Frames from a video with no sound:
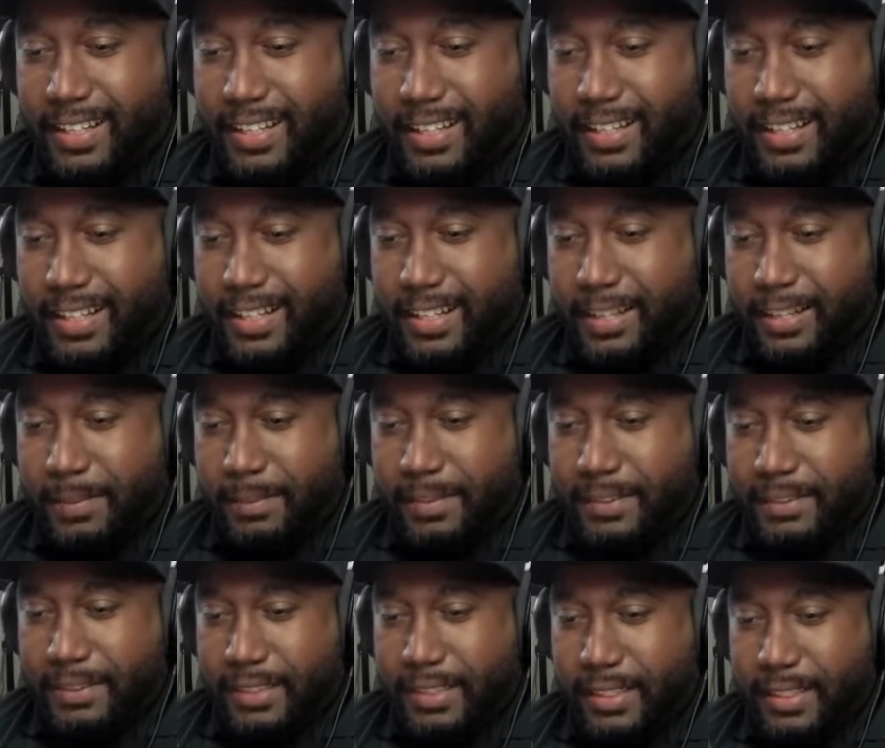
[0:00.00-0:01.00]
Let me
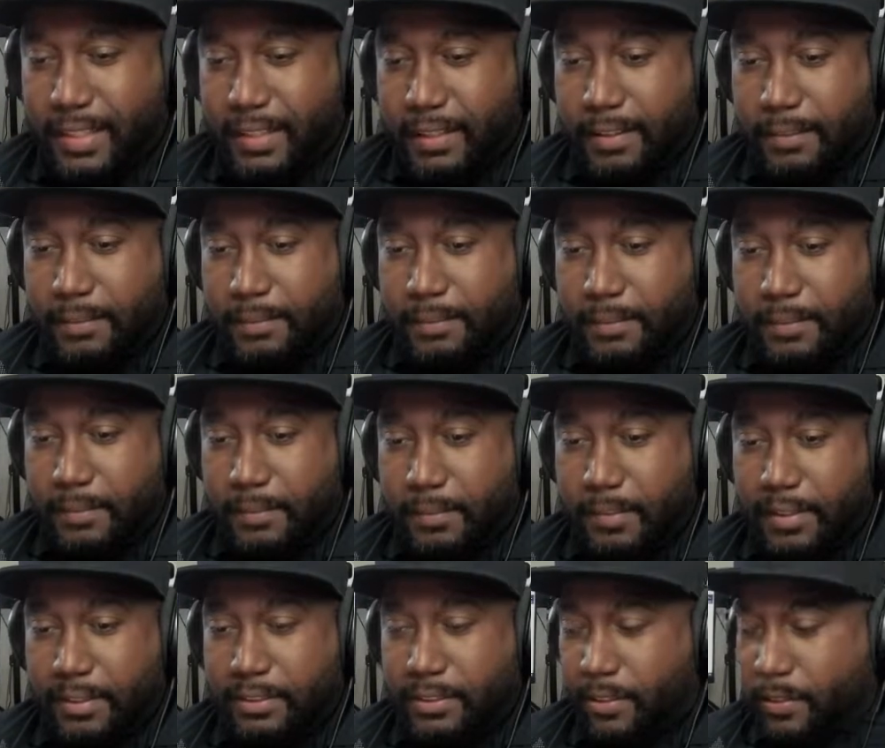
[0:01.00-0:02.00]
see if let me
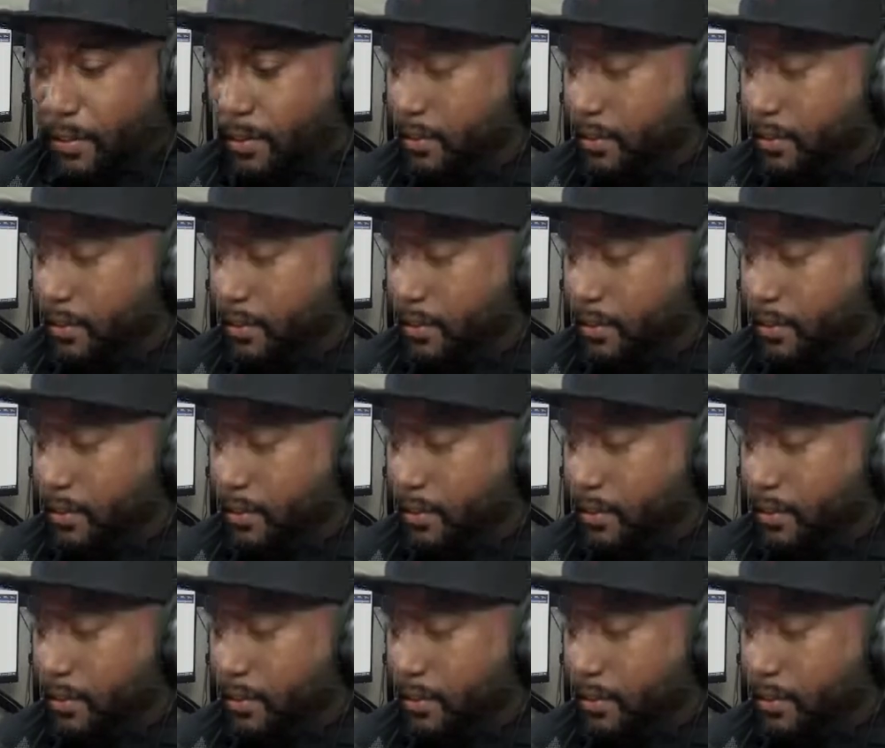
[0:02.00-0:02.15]
make sure